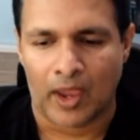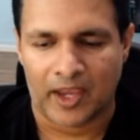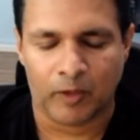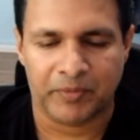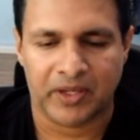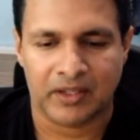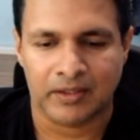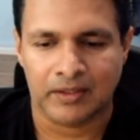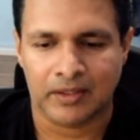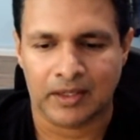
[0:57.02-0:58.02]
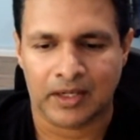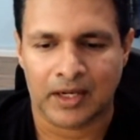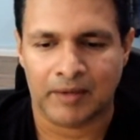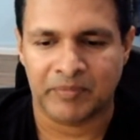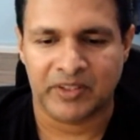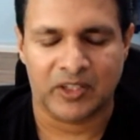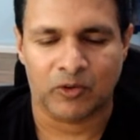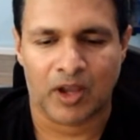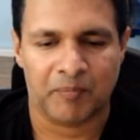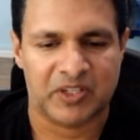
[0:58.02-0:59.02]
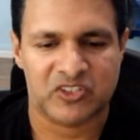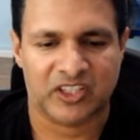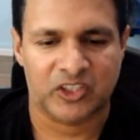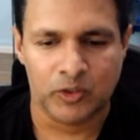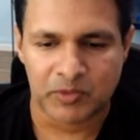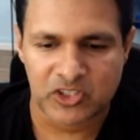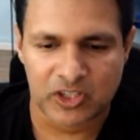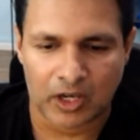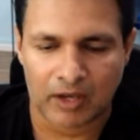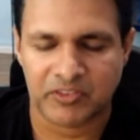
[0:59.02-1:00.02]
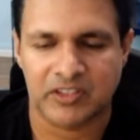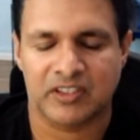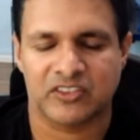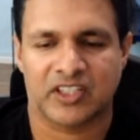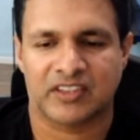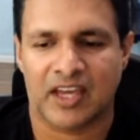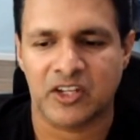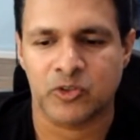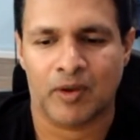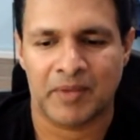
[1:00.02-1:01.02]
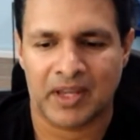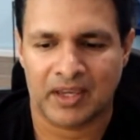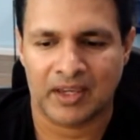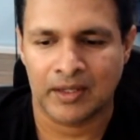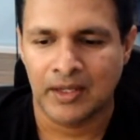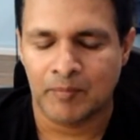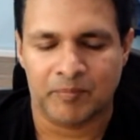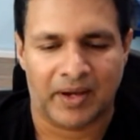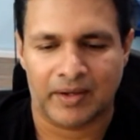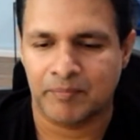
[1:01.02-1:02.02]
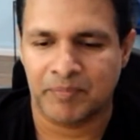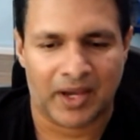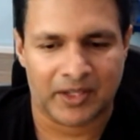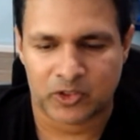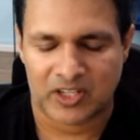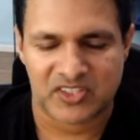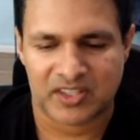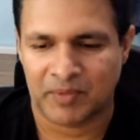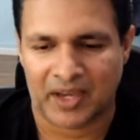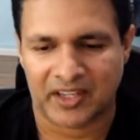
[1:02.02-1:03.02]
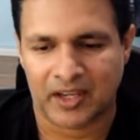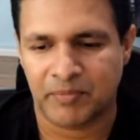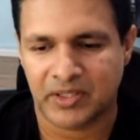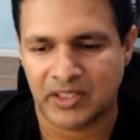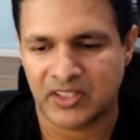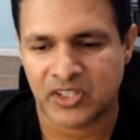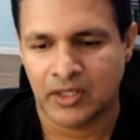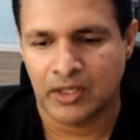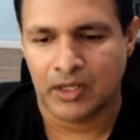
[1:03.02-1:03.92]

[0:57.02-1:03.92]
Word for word: helping uh, you know companies like Ubisoft and things like that do M and A, buy buy, trans- buy companies.